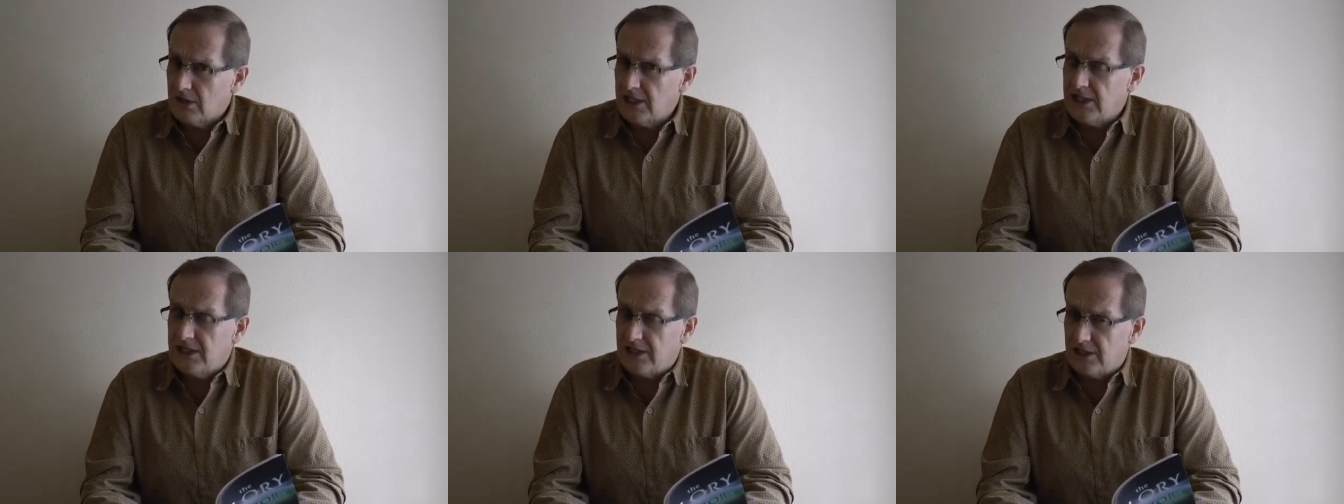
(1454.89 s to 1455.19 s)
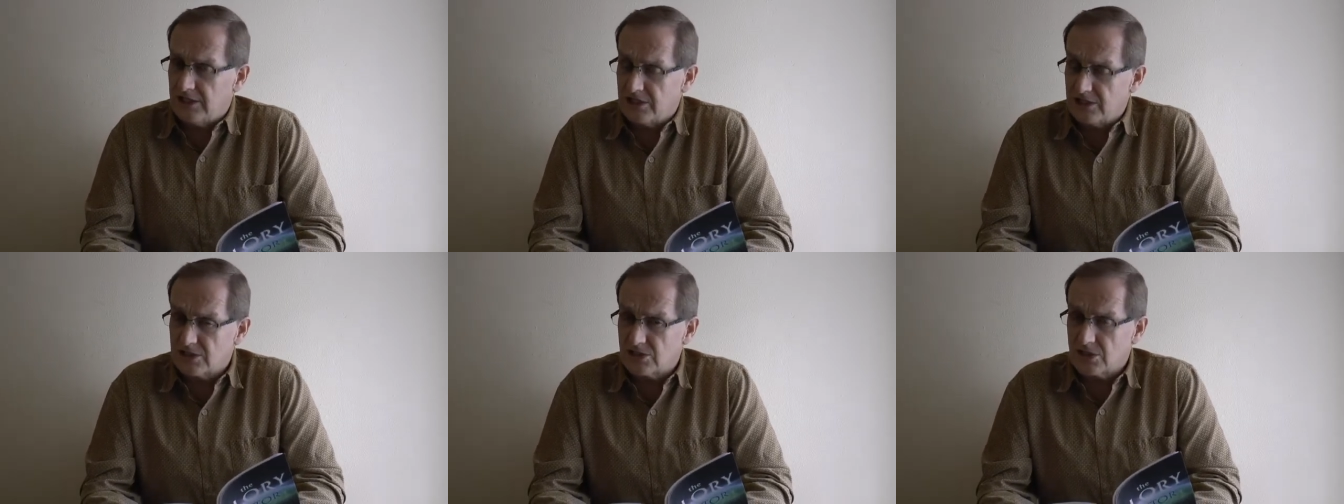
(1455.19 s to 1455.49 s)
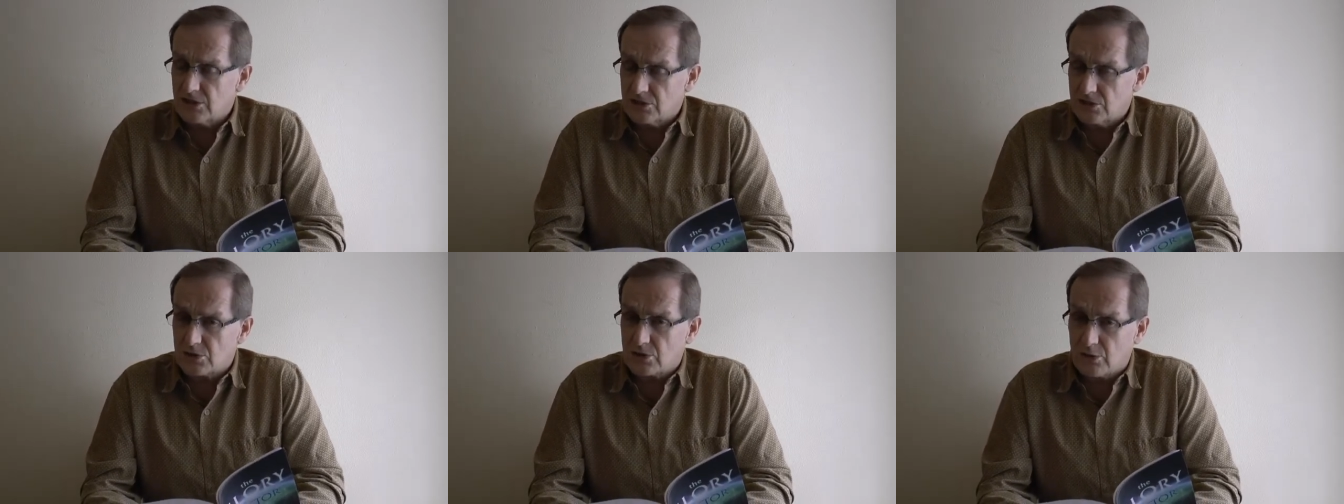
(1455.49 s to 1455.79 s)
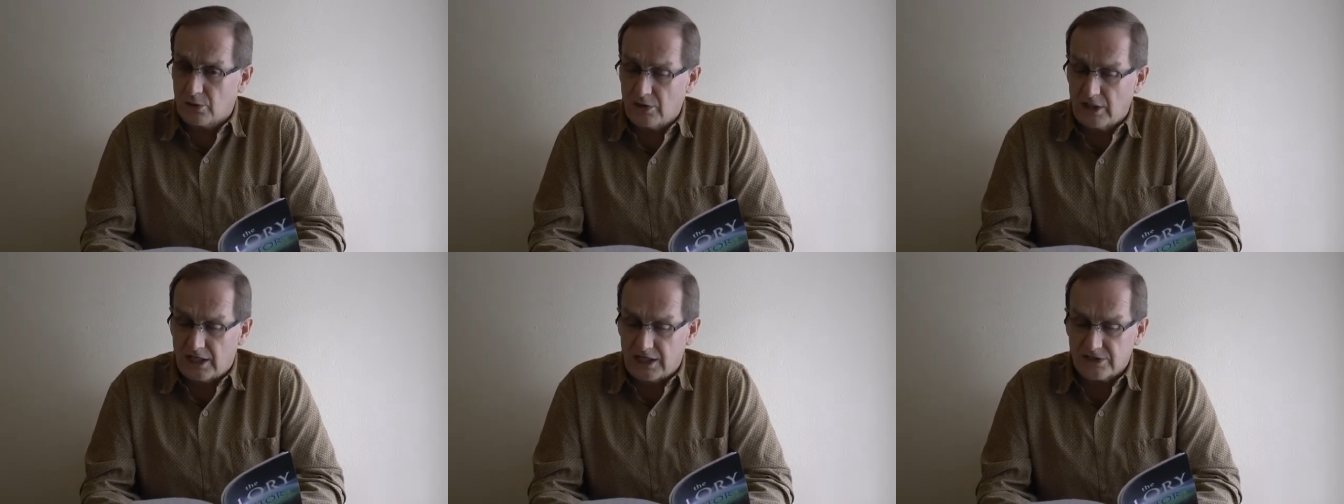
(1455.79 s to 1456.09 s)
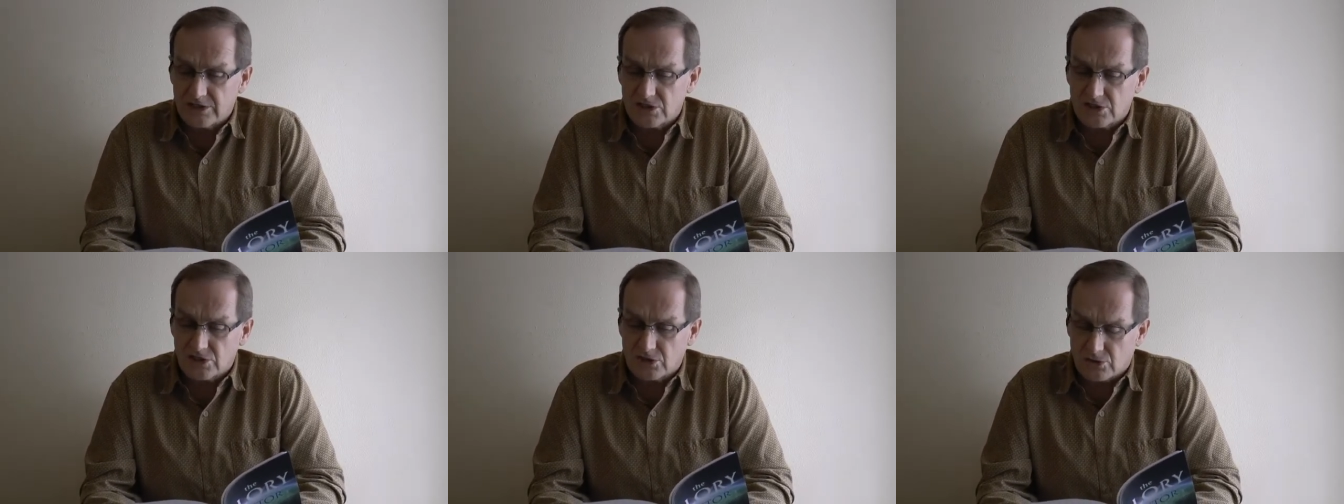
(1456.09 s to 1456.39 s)
head is screwed
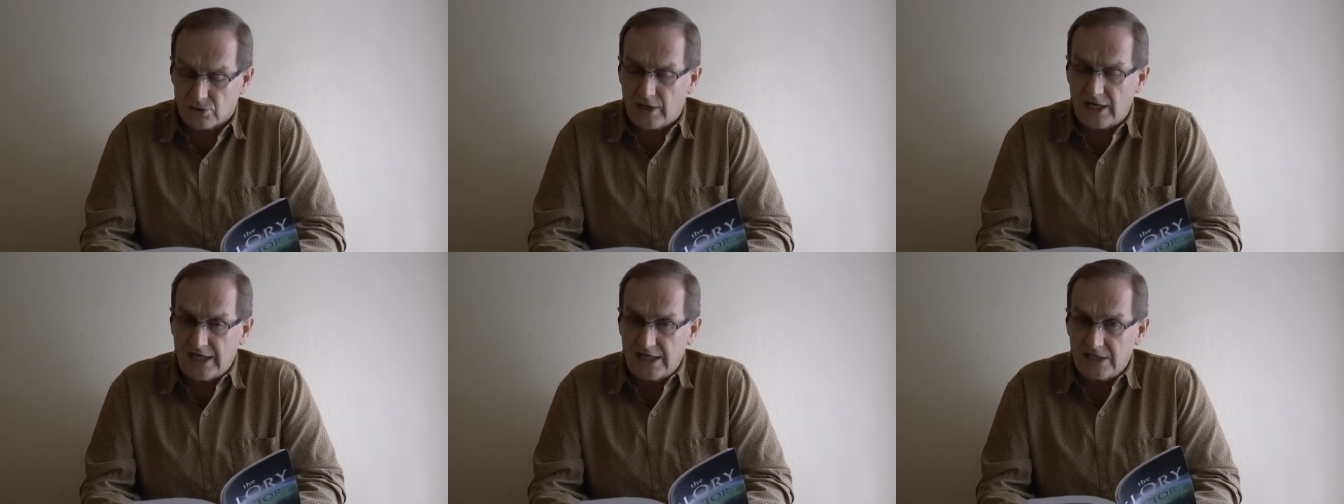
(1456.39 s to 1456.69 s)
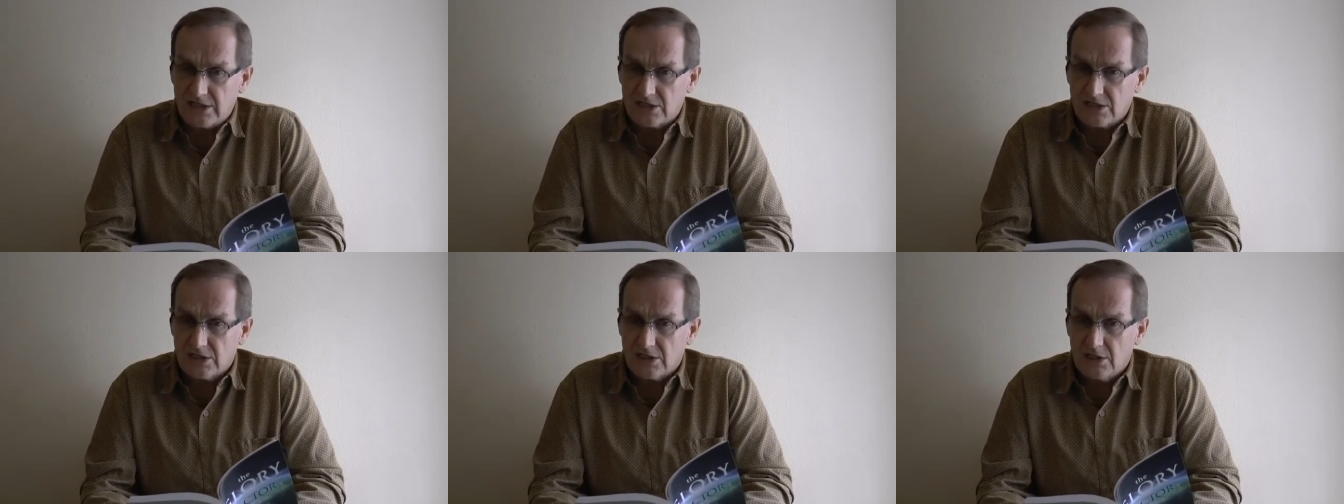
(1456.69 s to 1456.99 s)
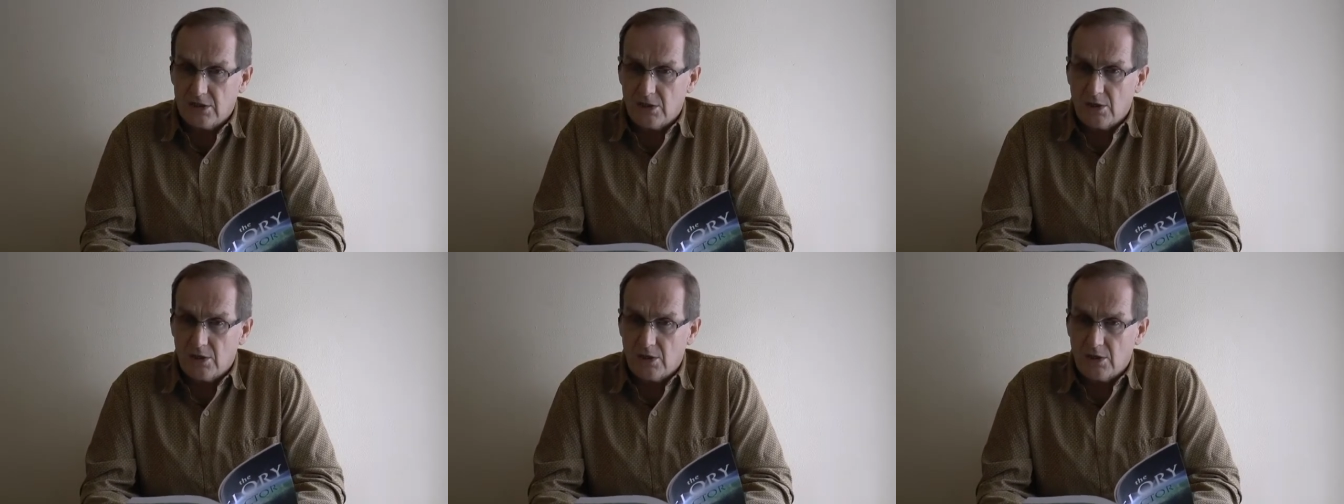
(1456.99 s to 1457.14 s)
on straight.